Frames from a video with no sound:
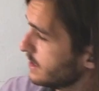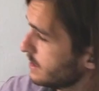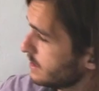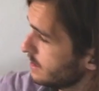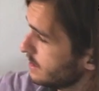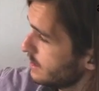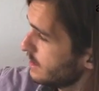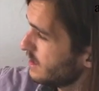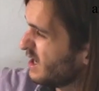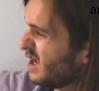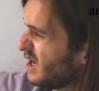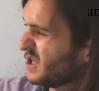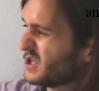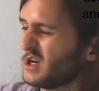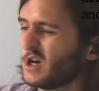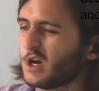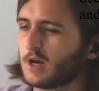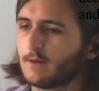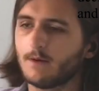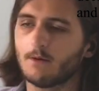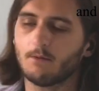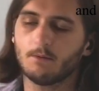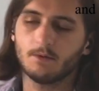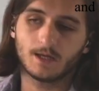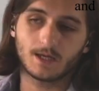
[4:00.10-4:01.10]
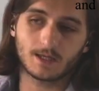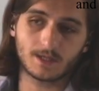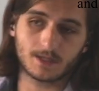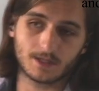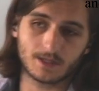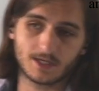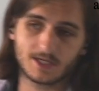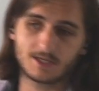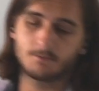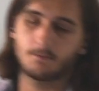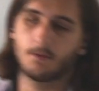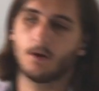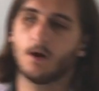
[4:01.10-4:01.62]
like? I'll talk about when we get to
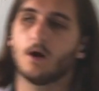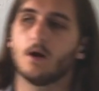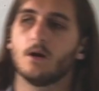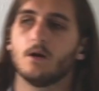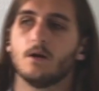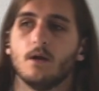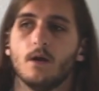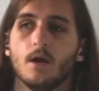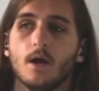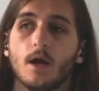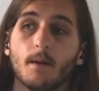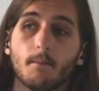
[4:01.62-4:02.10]
this part.